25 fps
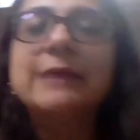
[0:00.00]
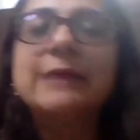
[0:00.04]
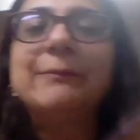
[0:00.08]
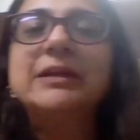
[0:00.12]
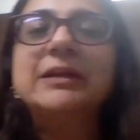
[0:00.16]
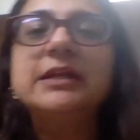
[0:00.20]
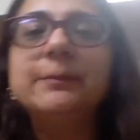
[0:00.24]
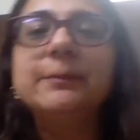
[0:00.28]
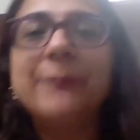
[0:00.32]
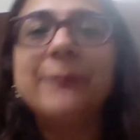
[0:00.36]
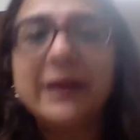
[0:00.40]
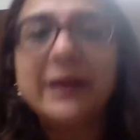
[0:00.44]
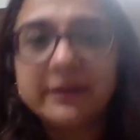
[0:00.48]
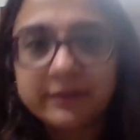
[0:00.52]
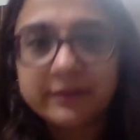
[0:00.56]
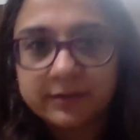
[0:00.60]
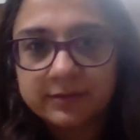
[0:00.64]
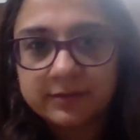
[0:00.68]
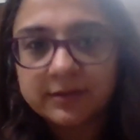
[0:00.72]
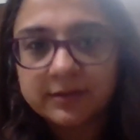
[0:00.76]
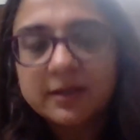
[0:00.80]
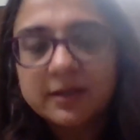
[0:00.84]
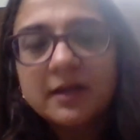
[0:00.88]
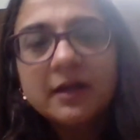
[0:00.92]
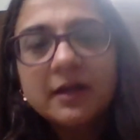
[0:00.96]
them
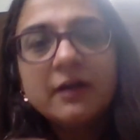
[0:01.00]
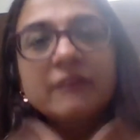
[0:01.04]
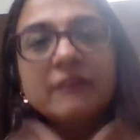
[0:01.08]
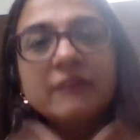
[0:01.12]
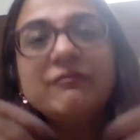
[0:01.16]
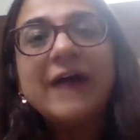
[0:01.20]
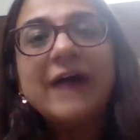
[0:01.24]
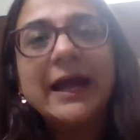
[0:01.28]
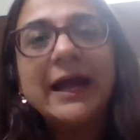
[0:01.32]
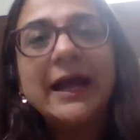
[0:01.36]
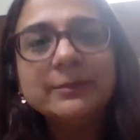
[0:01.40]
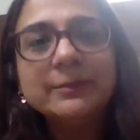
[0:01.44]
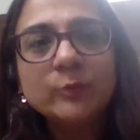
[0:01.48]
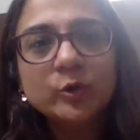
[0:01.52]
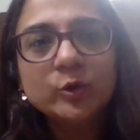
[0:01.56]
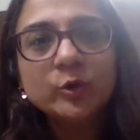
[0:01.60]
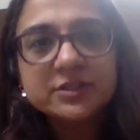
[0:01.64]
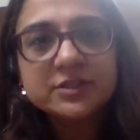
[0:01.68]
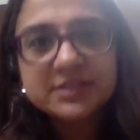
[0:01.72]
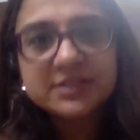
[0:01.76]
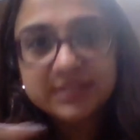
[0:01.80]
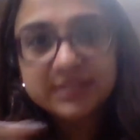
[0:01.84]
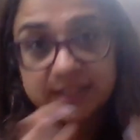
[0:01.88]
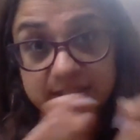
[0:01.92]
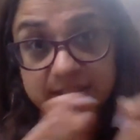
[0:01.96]
independent. Fine
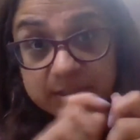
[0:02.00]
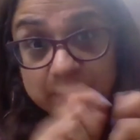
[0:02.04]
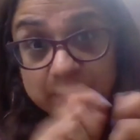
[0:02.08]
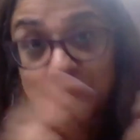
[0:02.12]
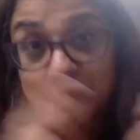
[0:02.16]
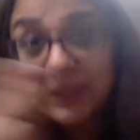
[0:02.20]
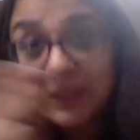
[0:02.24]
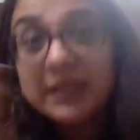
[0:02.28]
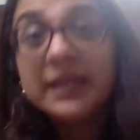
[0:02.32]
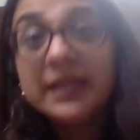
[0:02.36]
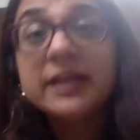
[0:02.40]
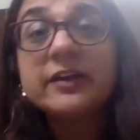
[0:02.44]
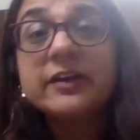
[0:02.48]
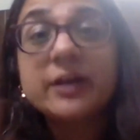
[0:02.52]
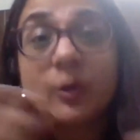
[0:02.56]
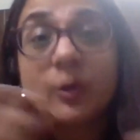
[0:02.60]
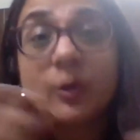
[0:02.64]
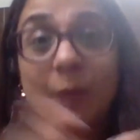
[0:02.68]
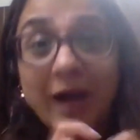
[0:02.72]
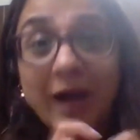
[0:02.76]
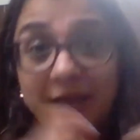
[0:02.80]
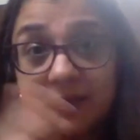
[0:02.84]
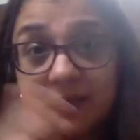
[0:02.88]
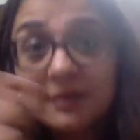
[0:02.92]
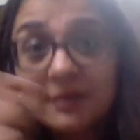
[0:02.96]
motor skills. Peeling
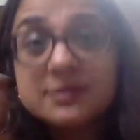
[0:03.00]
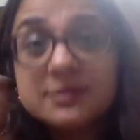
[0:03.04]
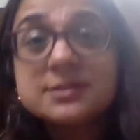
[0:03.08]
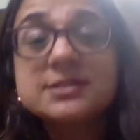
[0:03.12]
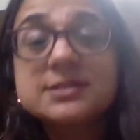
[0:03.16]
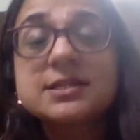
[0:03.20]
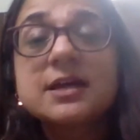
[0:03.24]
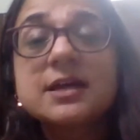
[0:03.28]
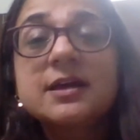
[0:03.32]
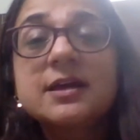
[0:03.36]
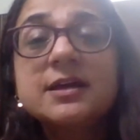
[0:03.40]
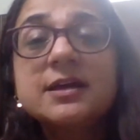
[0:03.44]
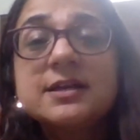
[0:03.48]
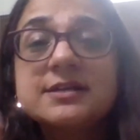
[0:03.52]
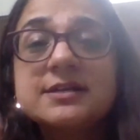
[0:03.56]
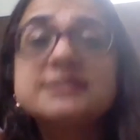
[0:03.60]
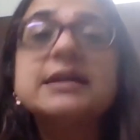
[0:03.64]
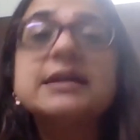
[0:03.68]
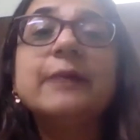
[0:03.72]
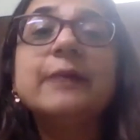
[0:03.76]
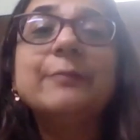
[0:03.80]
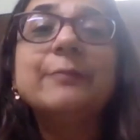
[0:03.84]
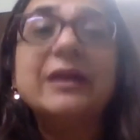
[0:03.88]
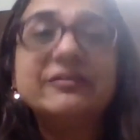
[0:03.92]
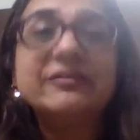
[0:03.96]
requires
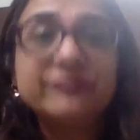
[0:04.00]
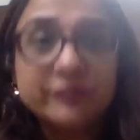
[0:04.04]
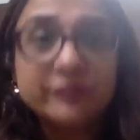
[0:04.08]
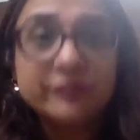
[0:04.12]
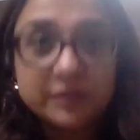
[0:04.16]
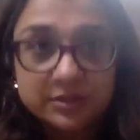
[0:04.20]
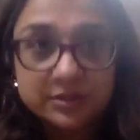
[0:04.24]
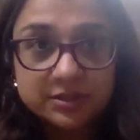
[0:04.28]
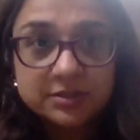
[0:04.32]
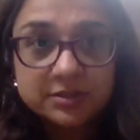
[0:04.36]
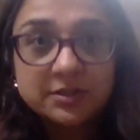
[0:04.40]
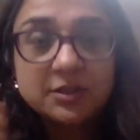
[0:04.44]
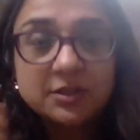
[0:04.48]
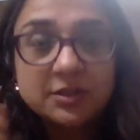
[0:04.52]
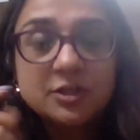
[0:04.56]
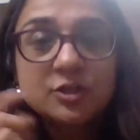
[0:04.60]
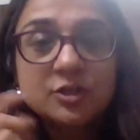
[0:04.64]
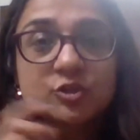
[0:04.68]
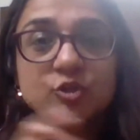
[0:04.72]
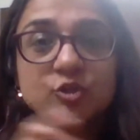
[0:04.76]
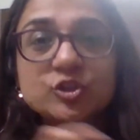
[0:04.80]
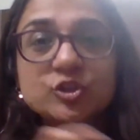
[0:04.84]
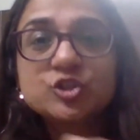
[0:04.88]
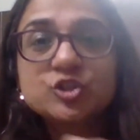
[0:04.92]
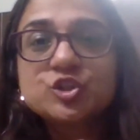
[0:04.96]
some effort.
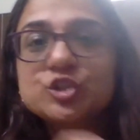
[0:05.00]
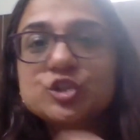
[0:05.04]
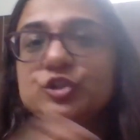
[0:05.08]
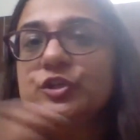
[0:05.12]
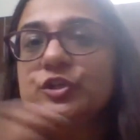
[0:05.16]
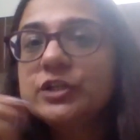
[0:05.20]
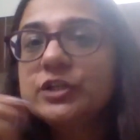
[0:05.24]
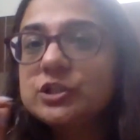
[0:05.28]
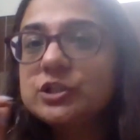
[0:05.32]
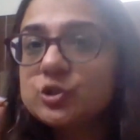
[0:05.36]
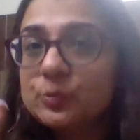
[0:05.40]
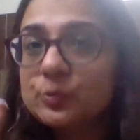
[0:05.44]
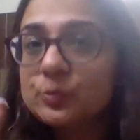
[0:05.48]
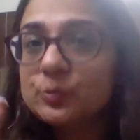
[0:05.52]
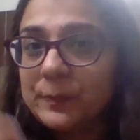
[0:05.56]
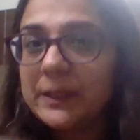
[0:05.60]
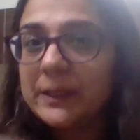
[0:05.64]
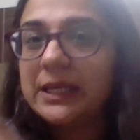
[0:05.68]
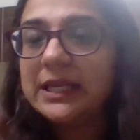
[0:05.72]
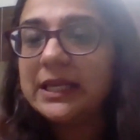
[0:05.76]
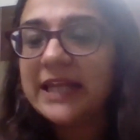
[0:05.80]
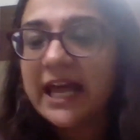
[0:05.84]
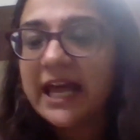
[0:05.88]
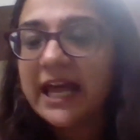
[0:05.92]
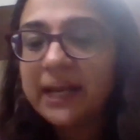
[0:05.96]
So the children need to
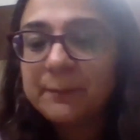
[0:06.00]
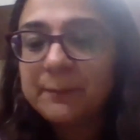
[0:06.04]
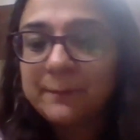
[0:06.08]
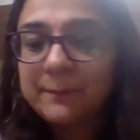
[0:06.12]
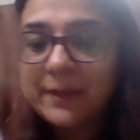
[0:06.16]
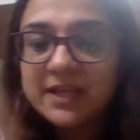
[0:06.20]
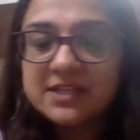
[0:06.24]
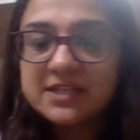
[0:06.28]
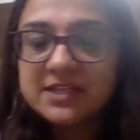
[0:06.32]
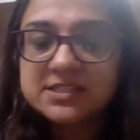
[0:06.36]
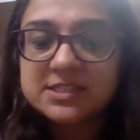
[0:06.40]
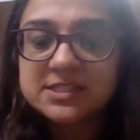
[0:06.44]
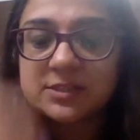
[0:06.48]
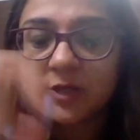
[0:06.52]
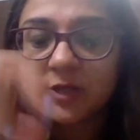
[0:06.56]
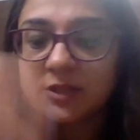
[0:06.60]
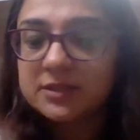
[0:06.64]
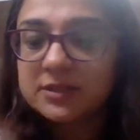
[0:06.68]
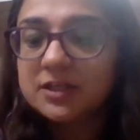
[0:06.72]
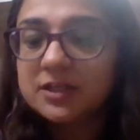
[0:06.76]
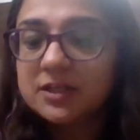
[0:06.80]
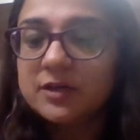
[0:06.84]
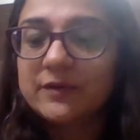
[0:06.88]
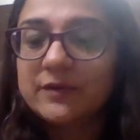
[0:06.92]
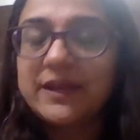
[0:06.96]
peel and paste it
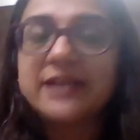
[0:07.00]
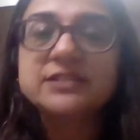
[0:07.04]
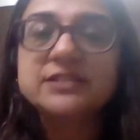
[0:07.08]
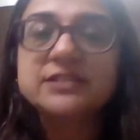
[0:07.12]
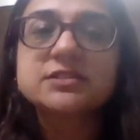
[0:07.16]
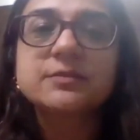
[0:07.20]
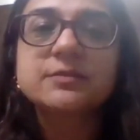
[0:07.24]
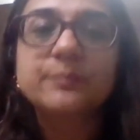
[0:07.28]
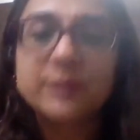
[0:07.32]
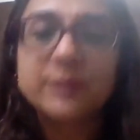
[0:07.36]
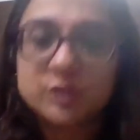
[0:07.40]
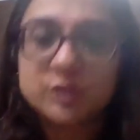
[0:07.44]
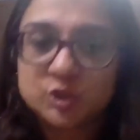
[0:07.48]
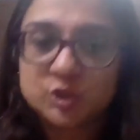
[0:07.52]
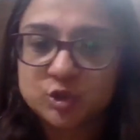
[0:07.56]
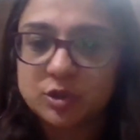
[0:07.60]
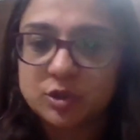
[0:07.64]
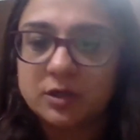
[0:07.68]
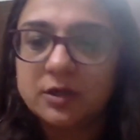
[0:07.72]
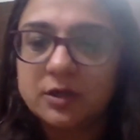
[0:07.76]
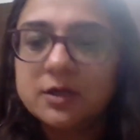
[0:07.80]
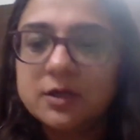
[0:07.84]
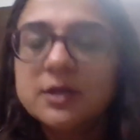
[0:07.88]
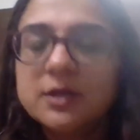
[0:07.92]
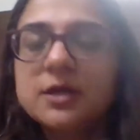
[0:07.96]
on the correct
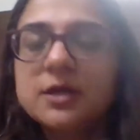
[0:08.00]
picture.